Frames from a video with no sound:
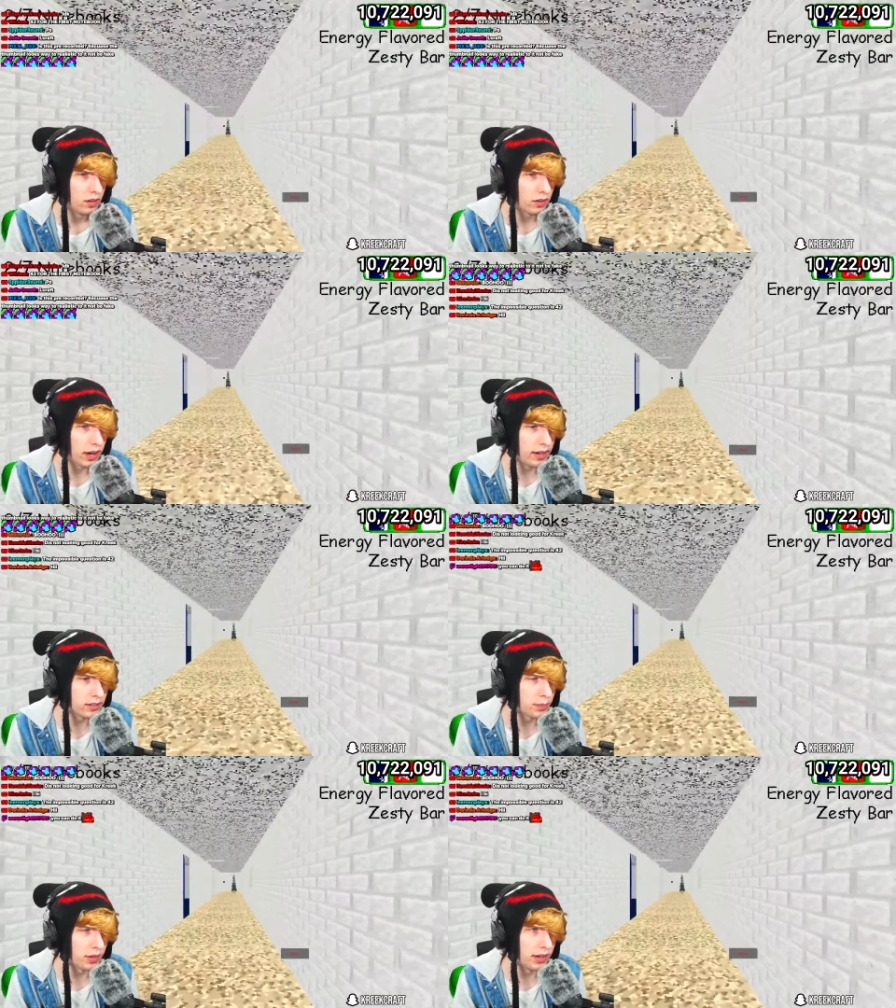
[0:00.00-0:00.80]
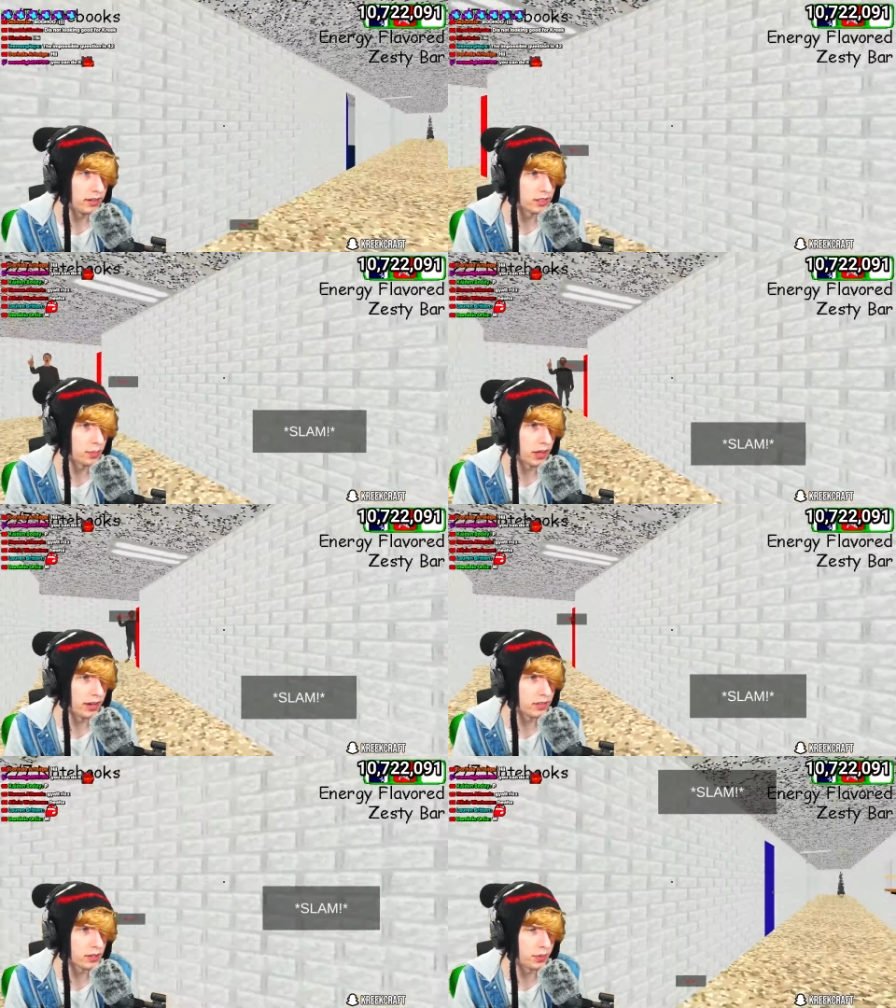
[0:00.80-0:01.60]
Okay, here's the plan. Here's the plan.
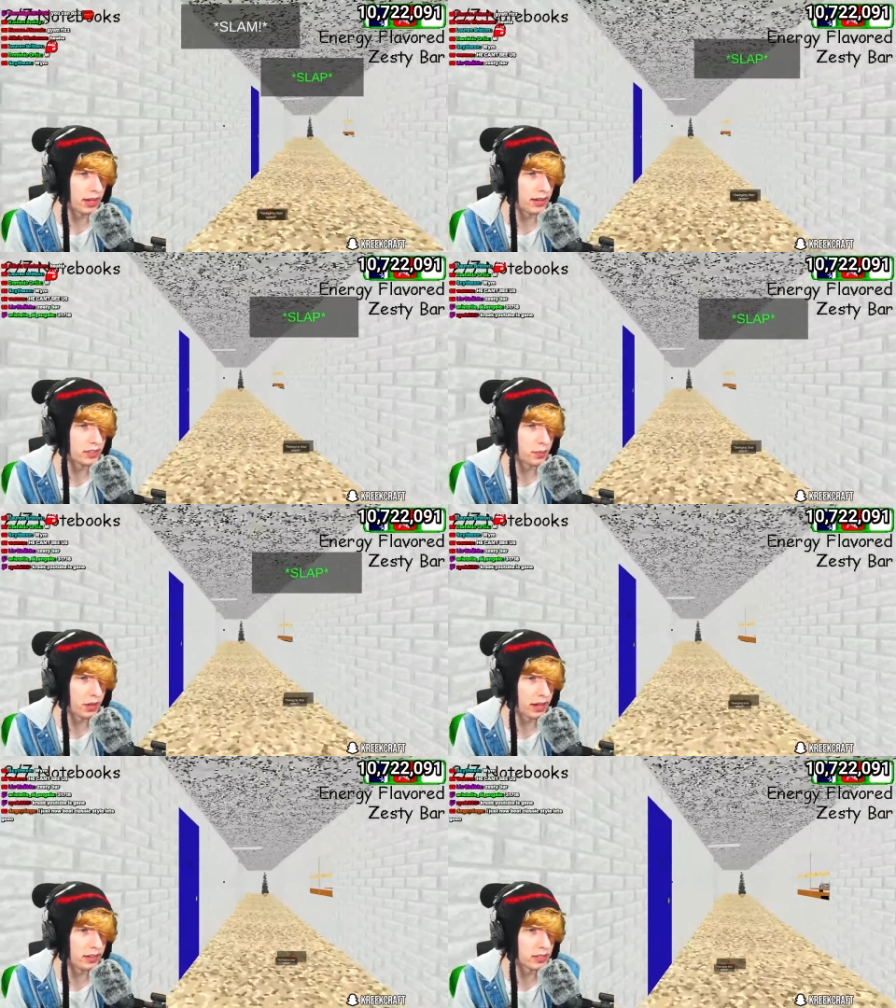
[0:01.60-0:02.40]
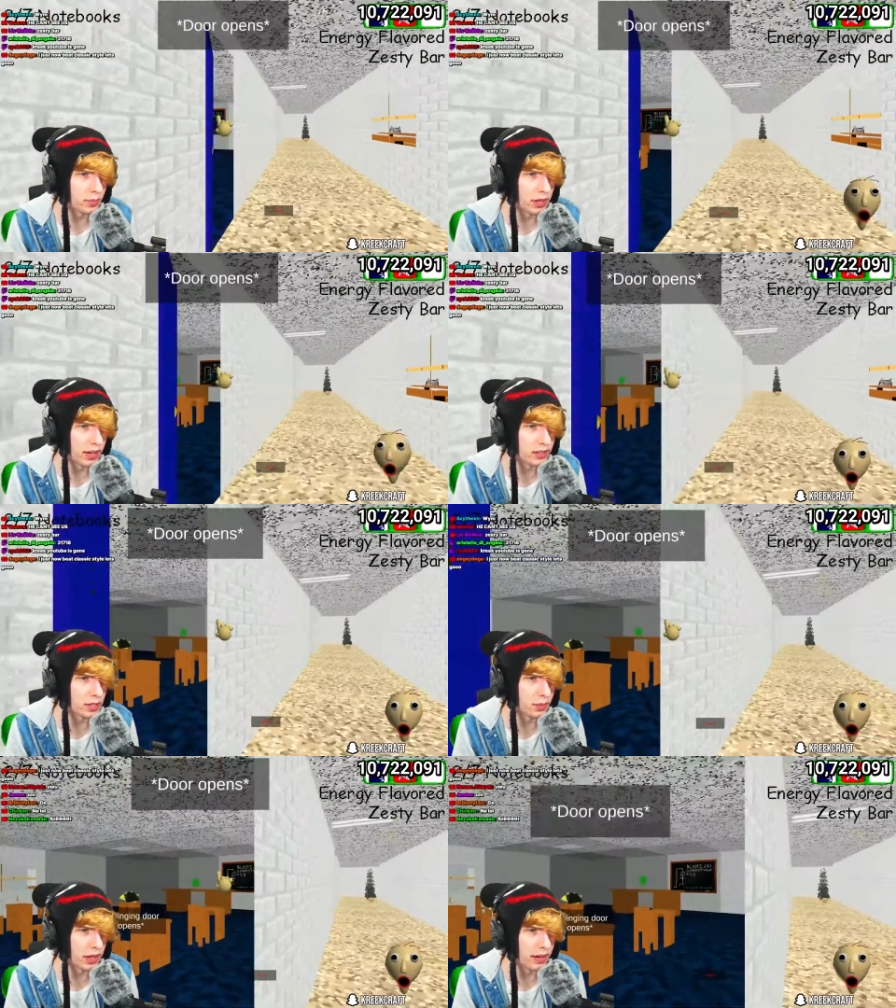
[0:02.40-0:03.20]
Here's the plan. Here's the plan. Here's the plan. Here's the plan.